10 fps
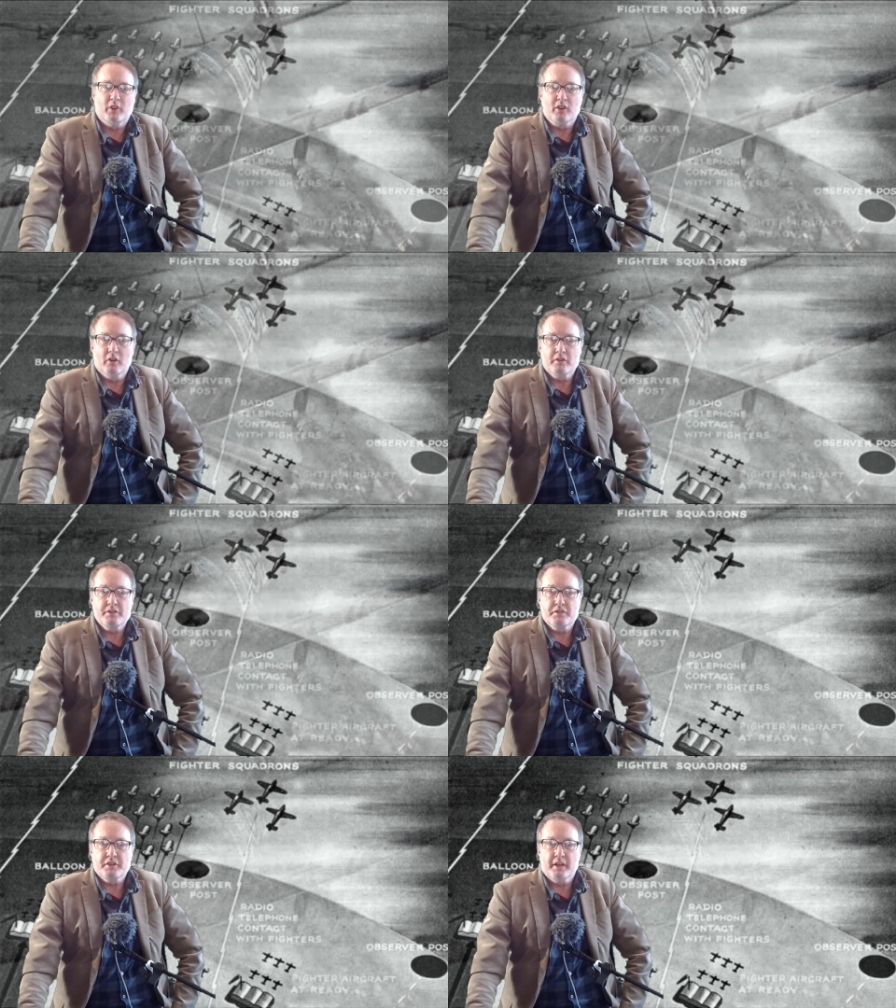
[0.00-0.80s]

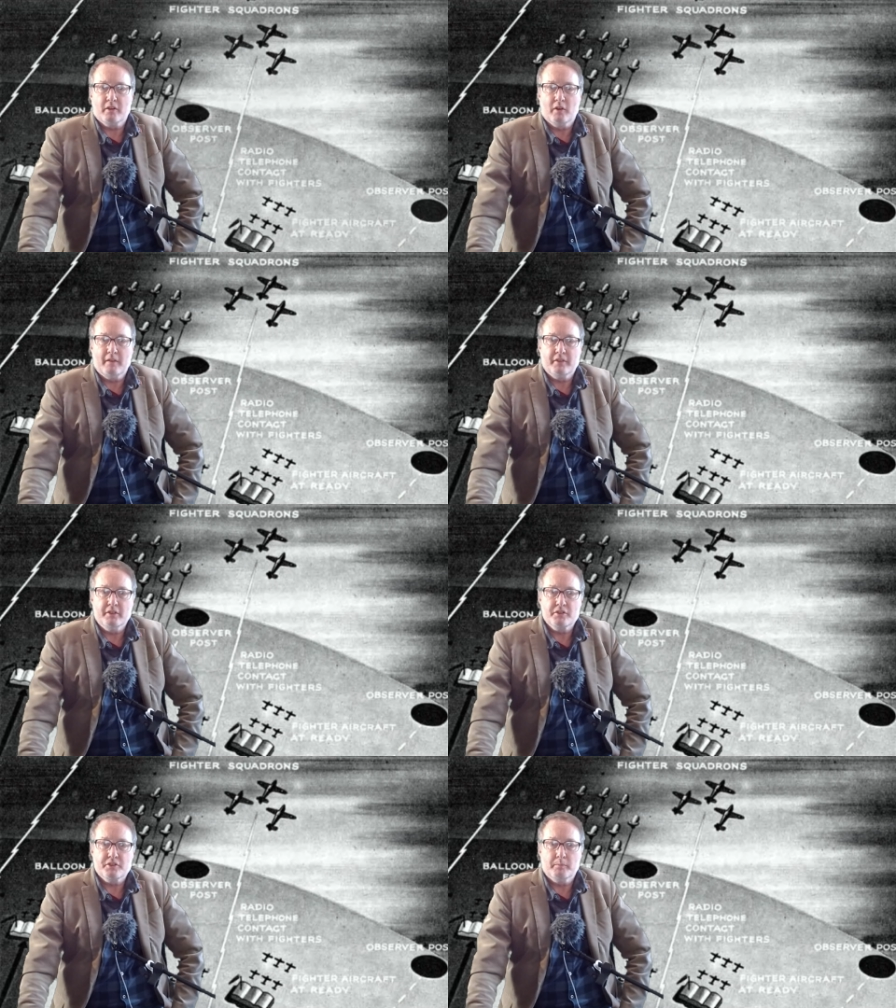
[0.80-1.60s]
reconnaissance aircraft
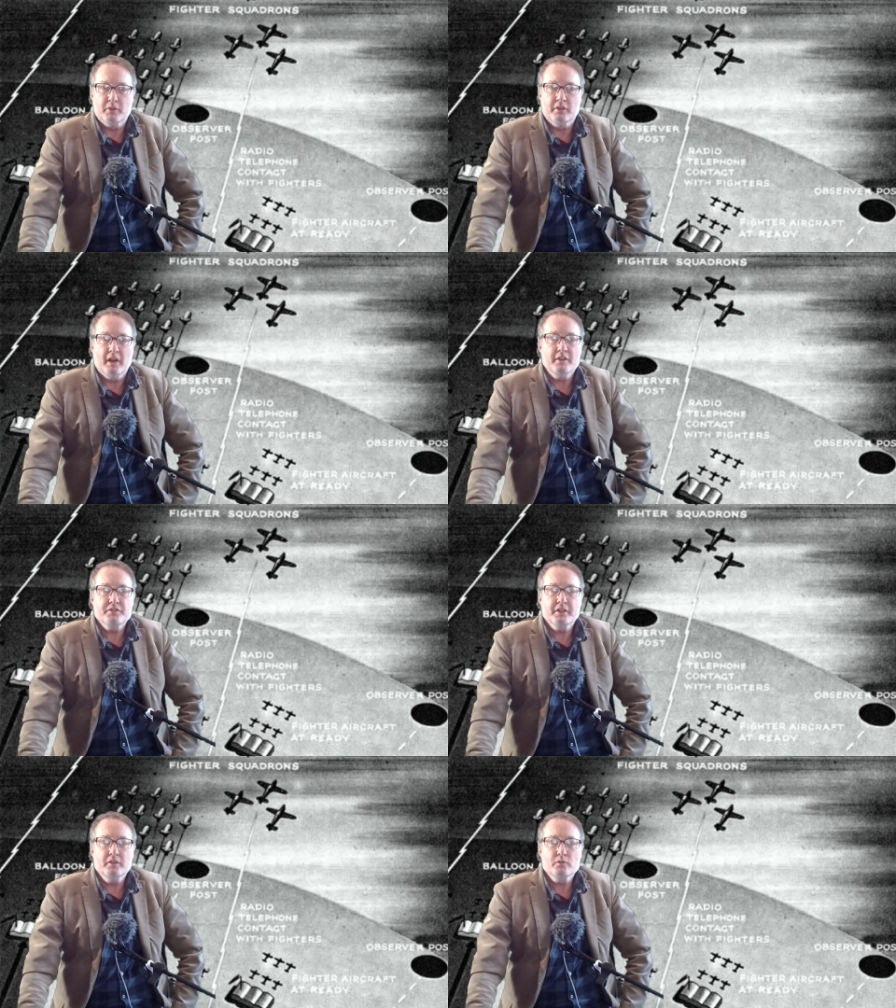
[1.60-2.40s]
intercepted, and
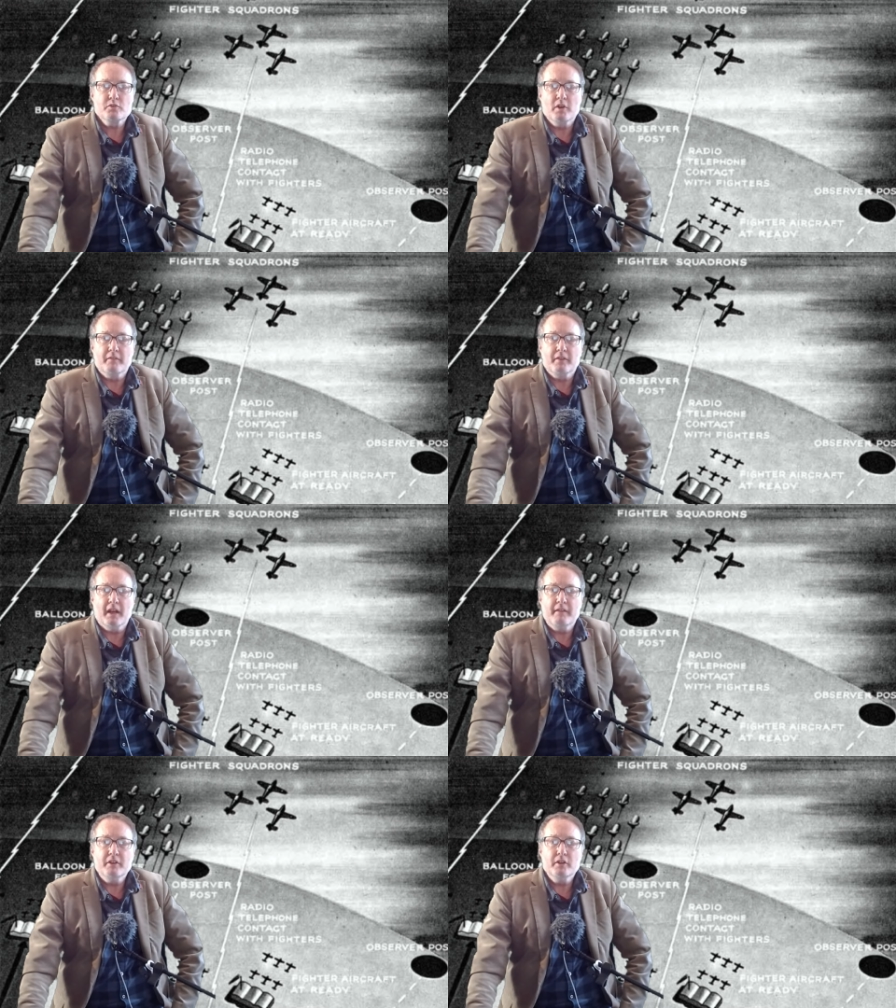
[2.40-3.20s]
signals traffic
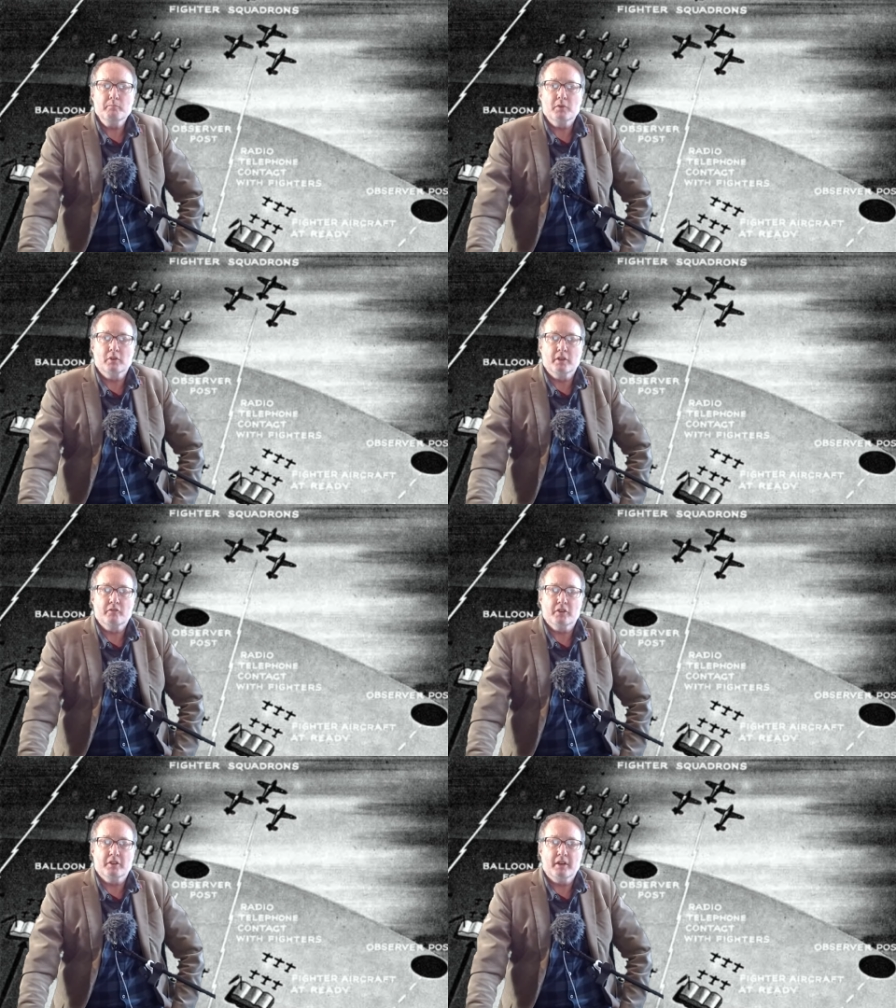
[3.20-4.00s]
having them believe
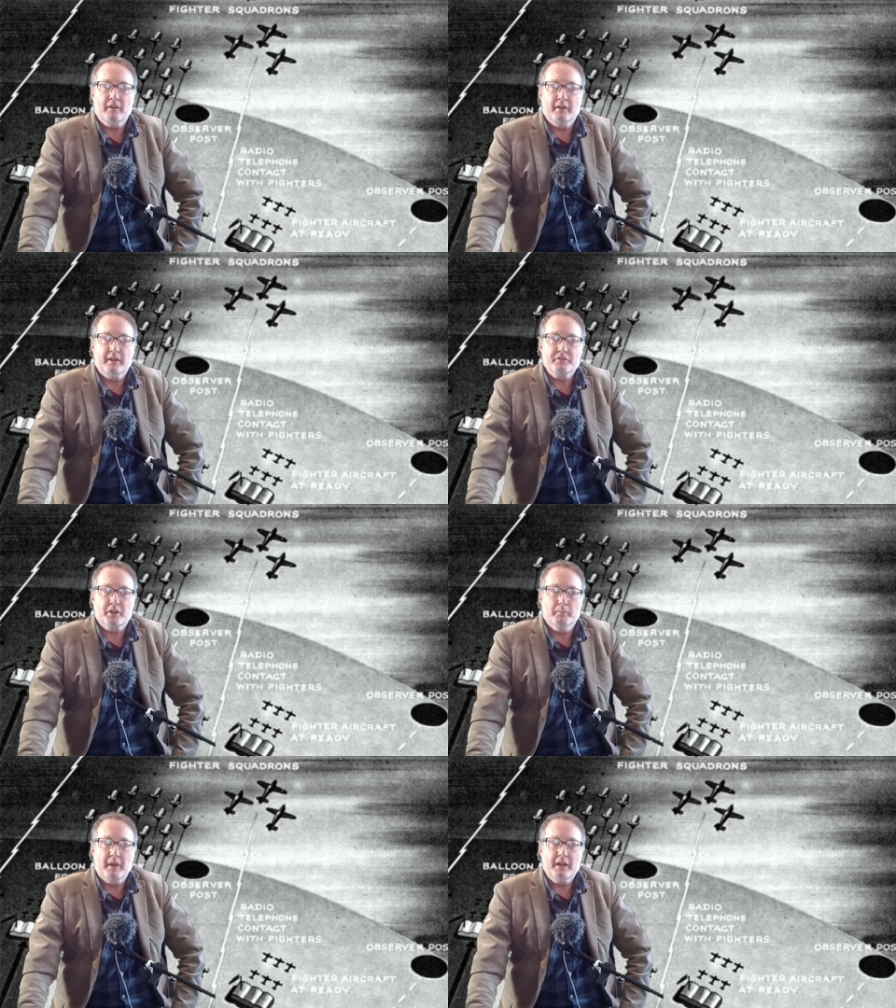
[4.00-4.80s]
that the RAF's
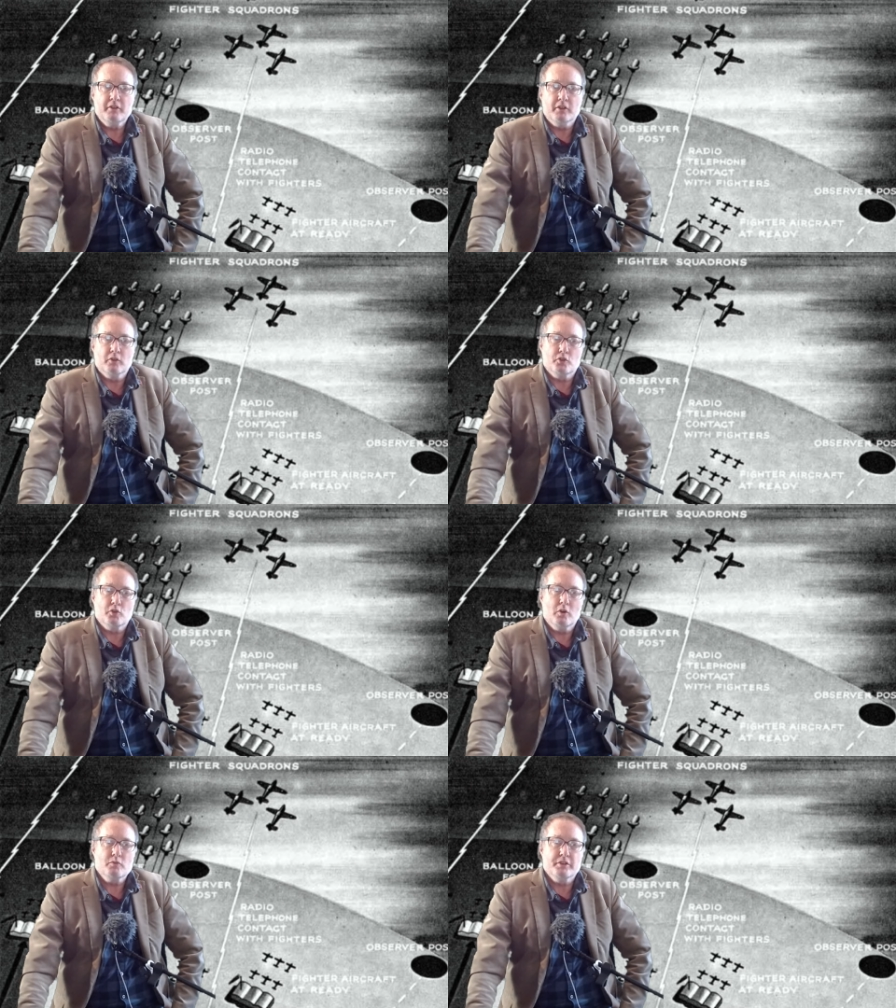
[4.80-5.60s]
command and
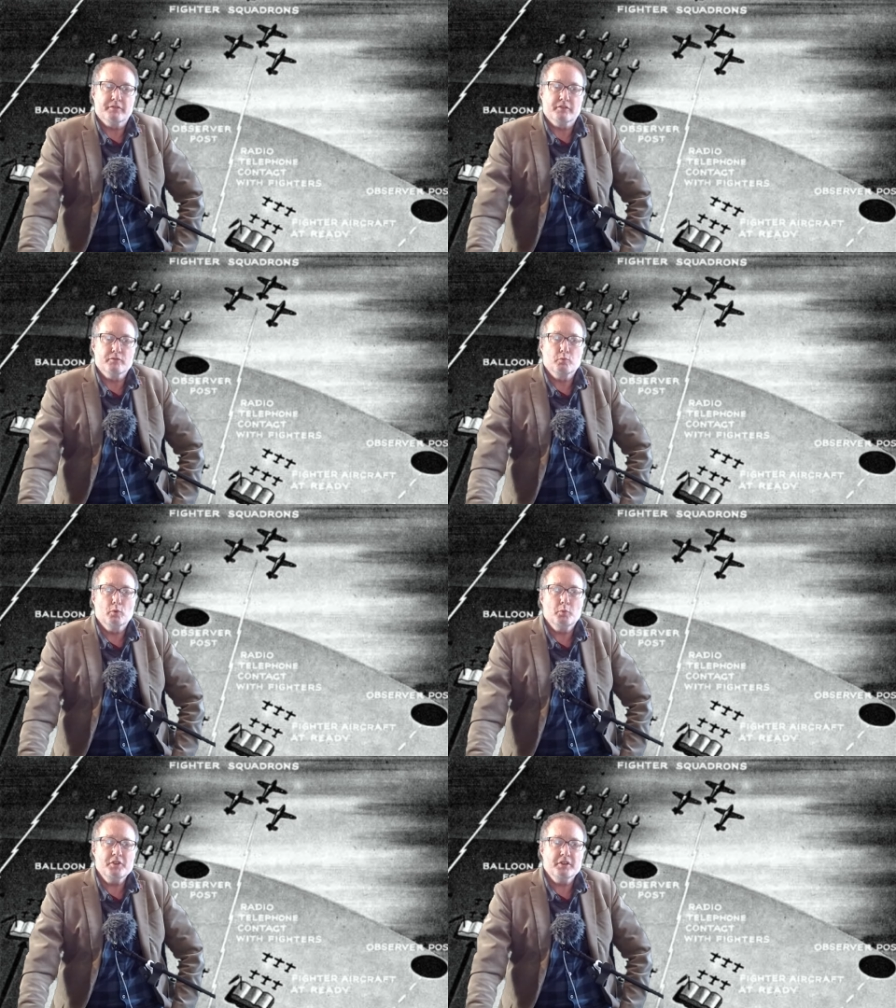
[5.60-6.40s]
control systems were
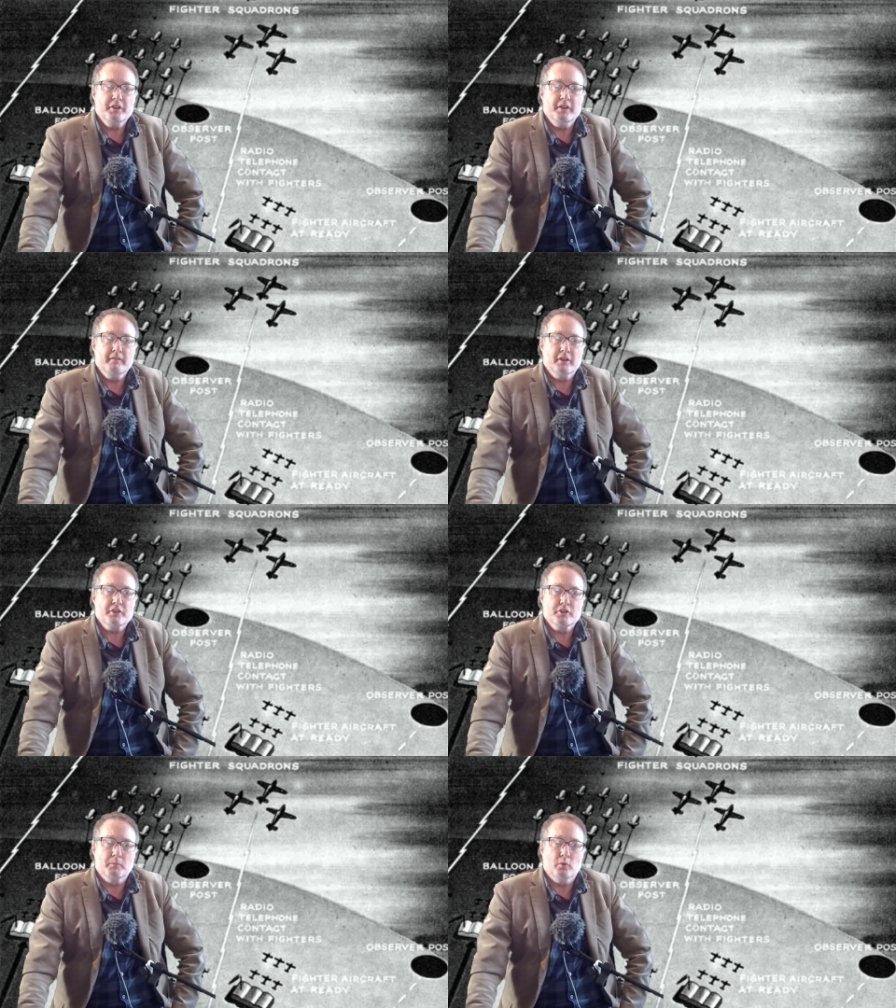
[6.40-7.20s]
rigid and
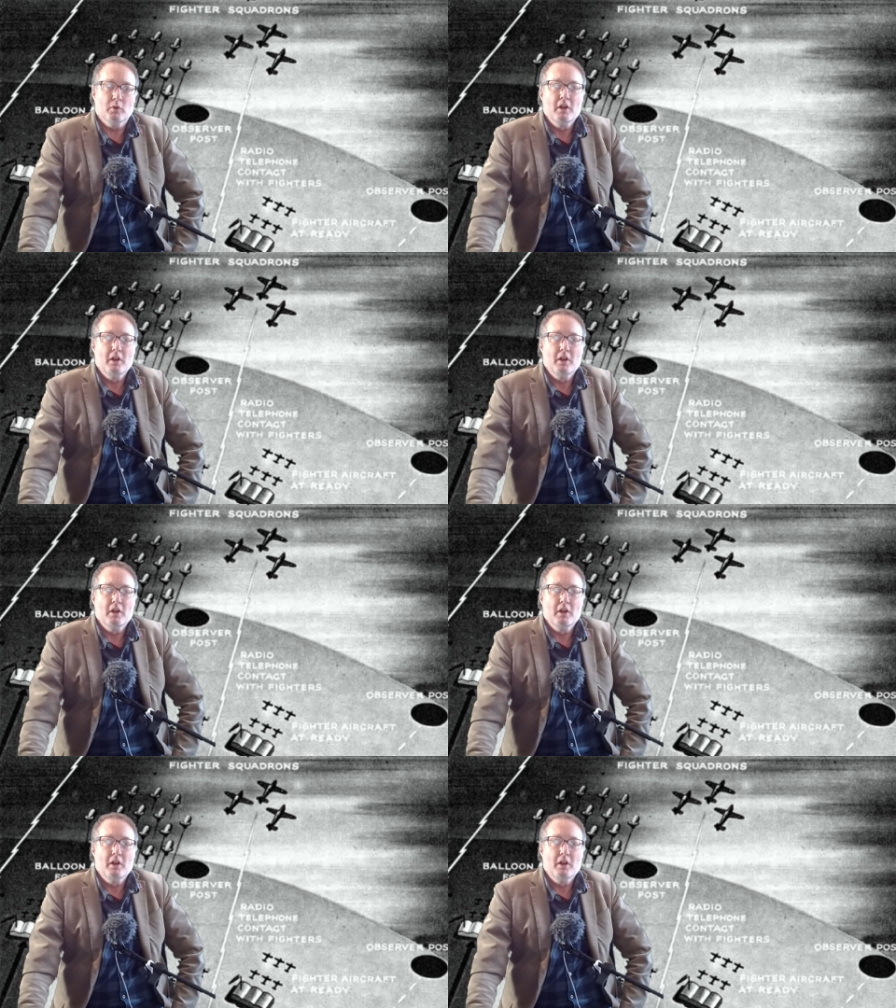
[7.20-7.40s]
inflexible,